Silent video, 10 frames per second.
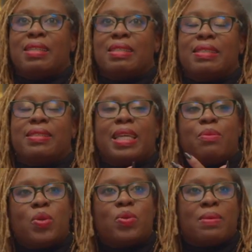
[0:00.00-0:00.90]

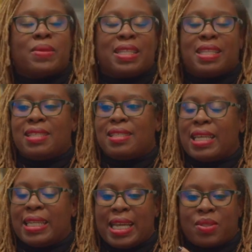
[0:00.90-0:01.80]
shame you. This is
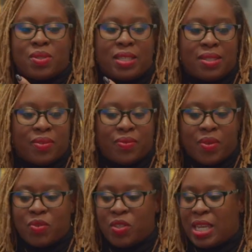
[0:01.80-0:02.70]
not an exercise
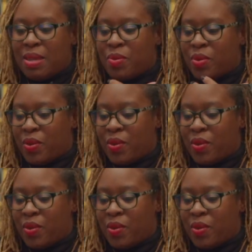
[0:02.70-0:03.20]
of shame or